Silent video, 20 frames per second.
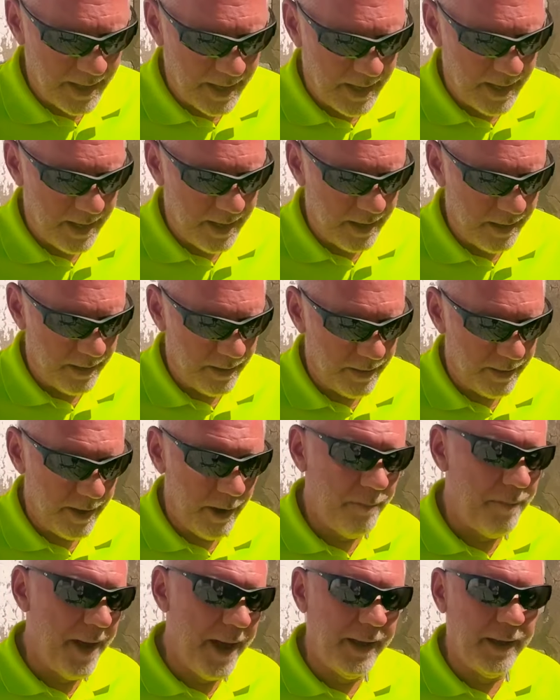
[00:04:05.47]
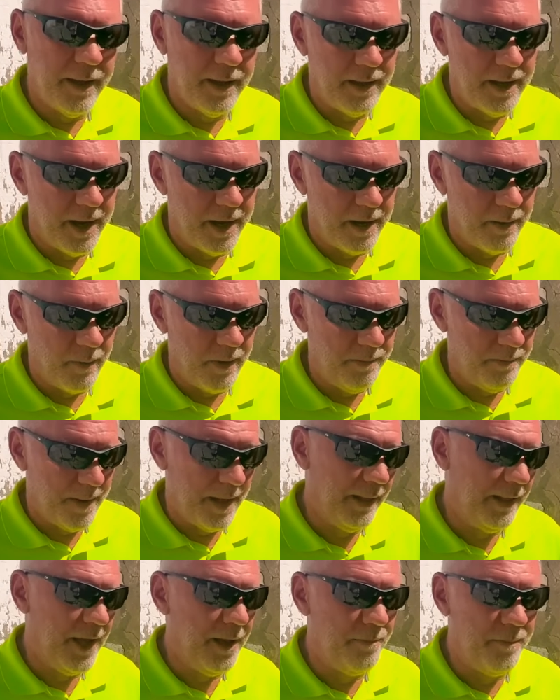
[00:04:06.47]
and their bank kind of went
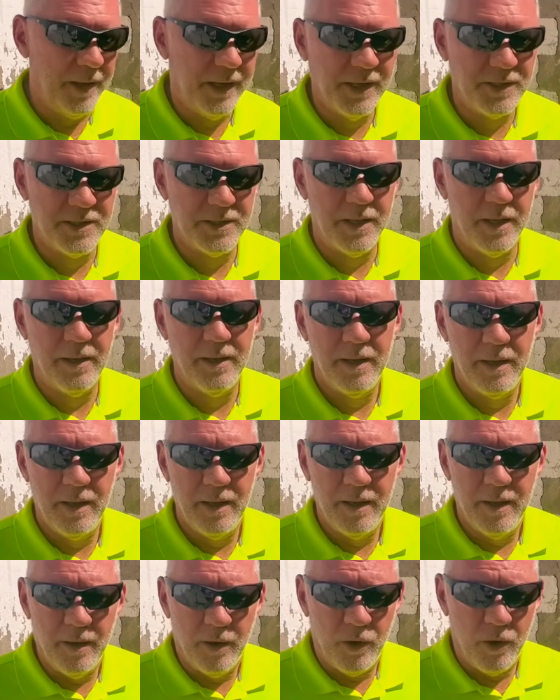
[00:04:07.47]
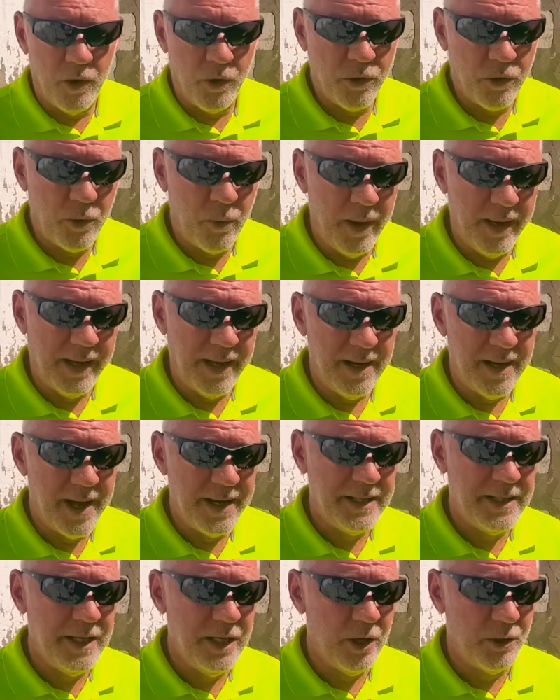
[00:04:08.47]
belly up because of the earthquake in
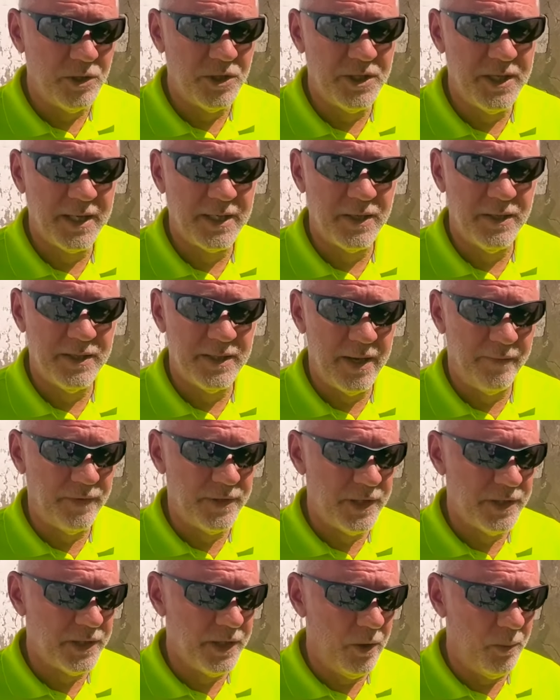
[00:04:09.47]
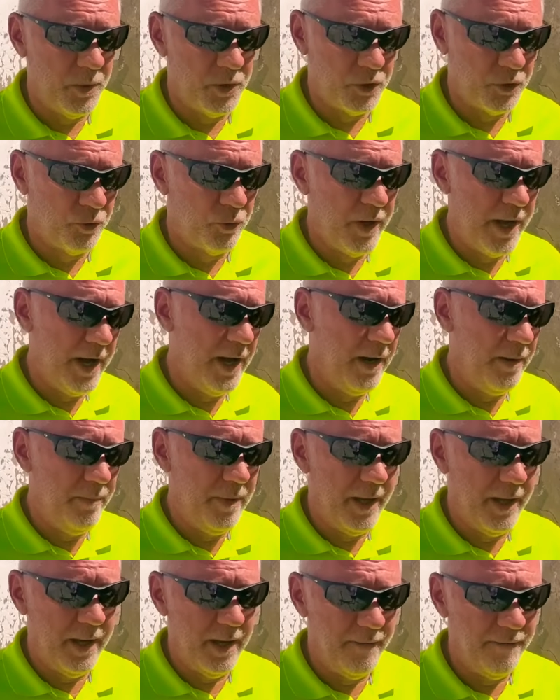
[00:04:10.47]
1906 in San Francisco, which created a
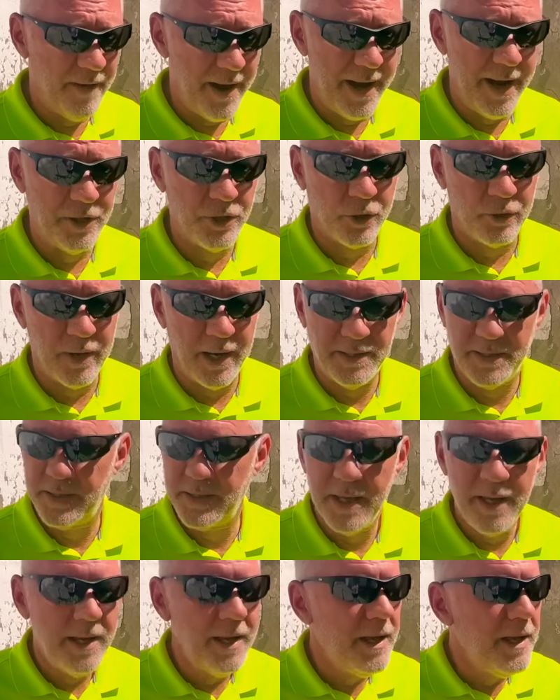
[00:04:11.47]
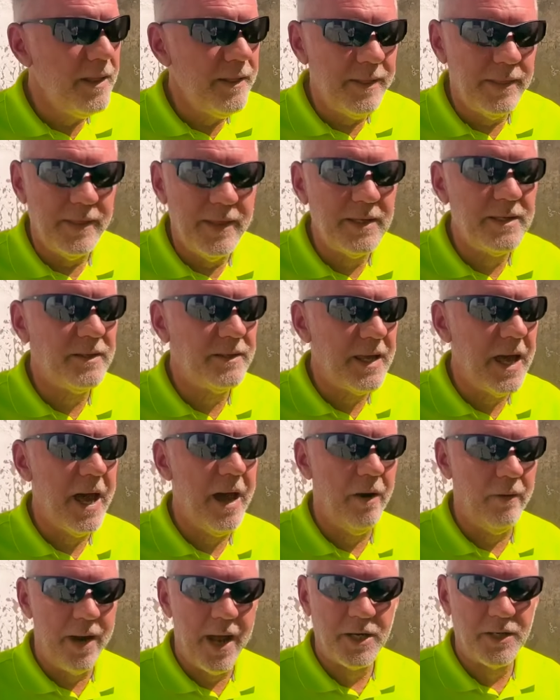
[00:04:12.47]
big uh, financial crisis this
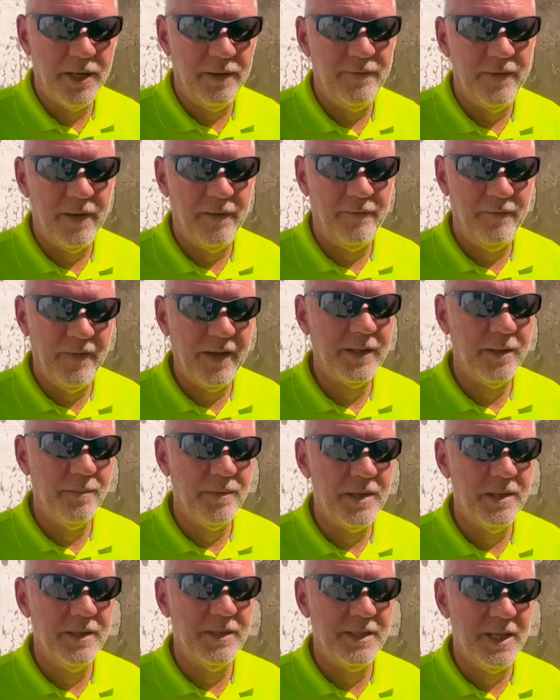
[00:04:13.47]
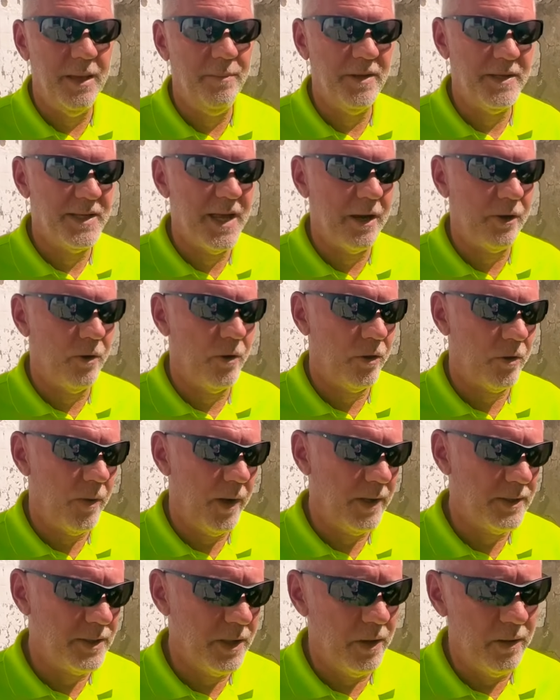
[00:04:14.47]
town actually fell victim to the same exact
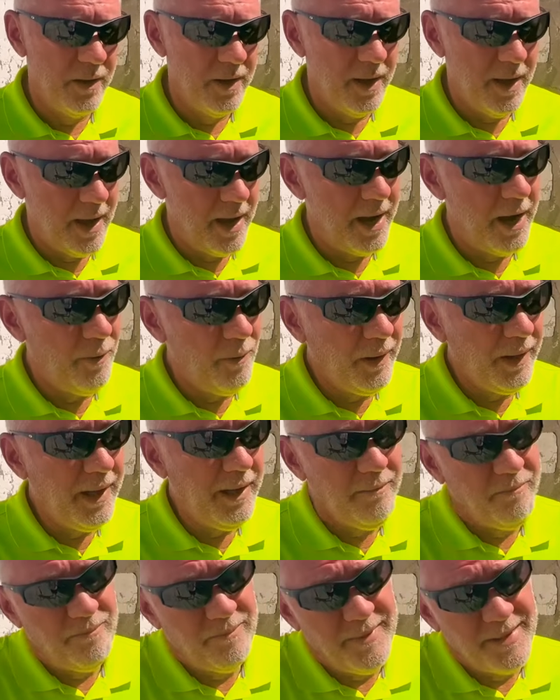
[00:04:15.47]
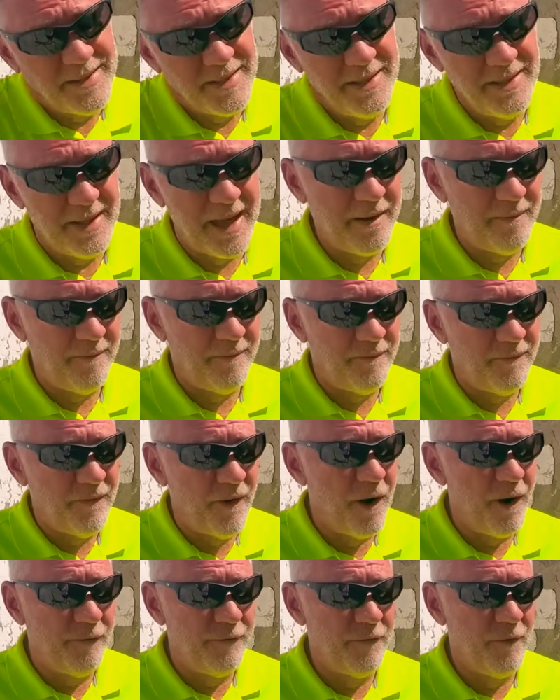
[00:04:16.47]
earthquake. So, and it really isn't that
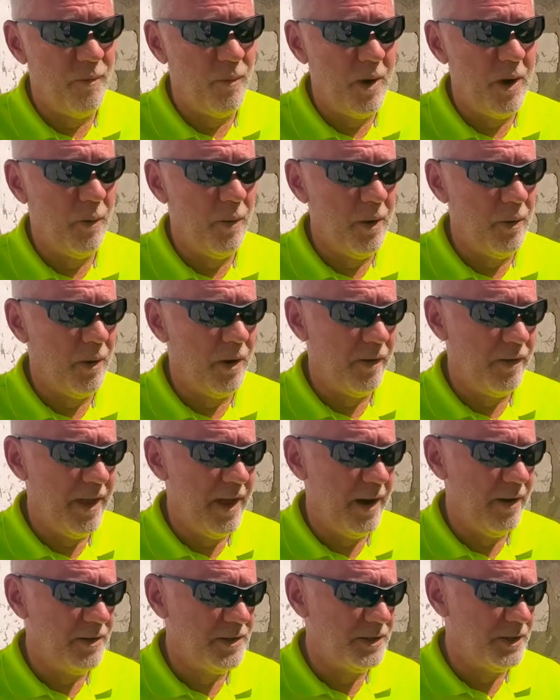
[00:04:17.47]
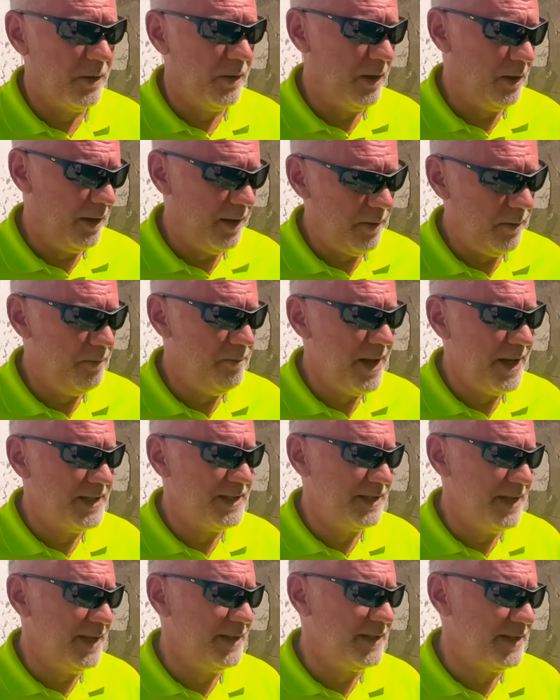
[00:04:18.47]
far from where we were there. So it, it would make
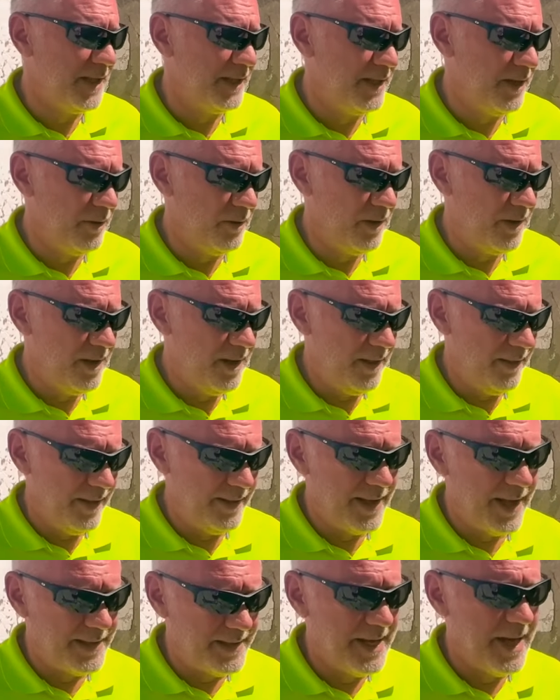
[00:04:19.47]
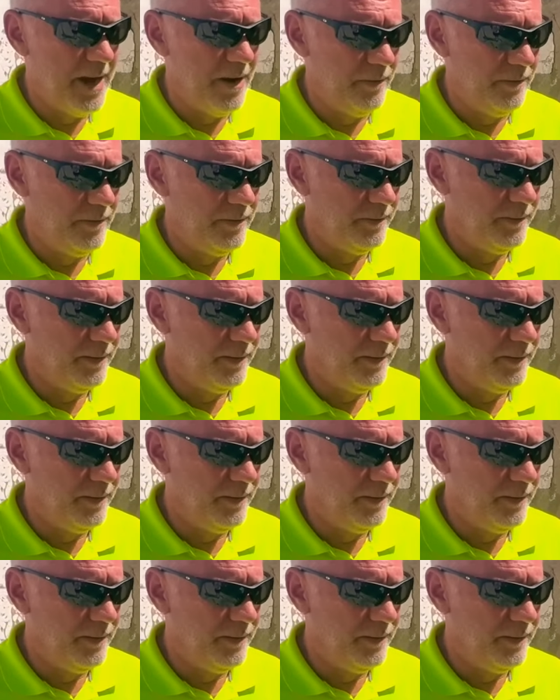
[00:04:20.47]
sense that though that that town,